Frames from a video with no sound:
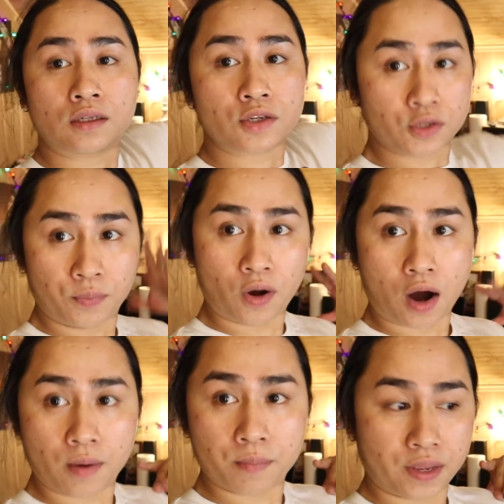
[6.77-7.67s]
Super
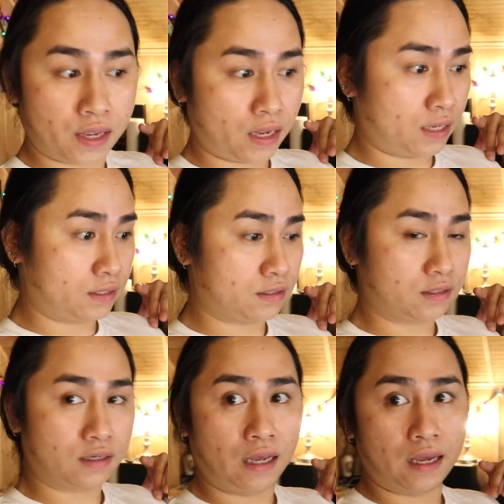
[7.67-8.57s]
RP, and
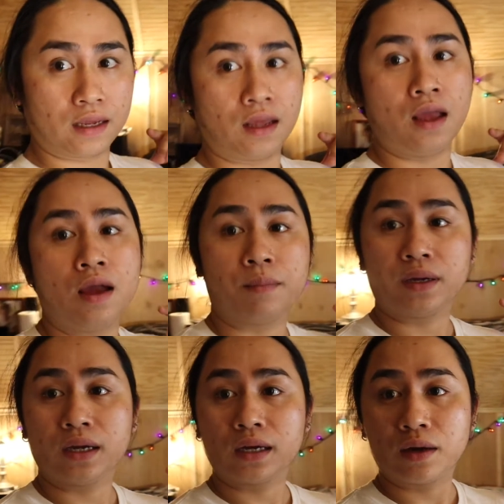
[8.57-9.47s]
today may
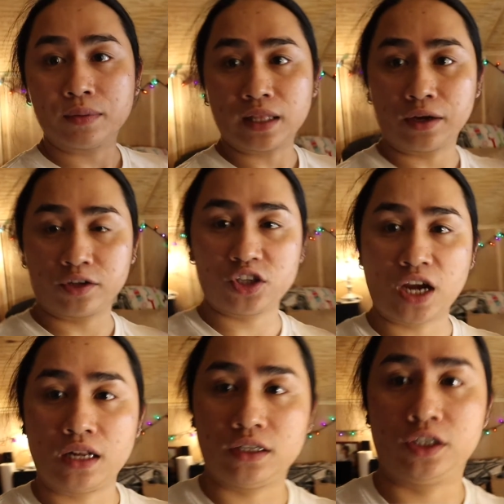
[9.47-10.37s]
gagawin tayong
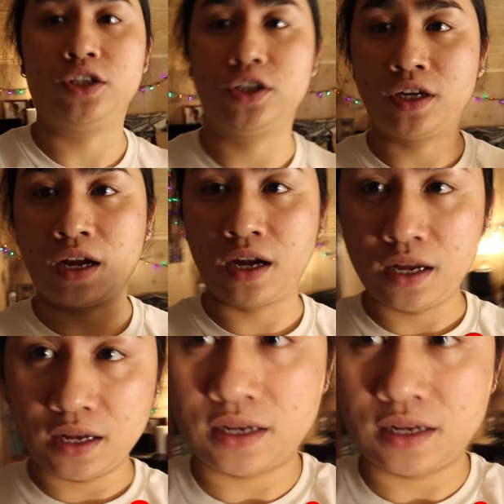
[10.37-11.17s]
challenge, ha?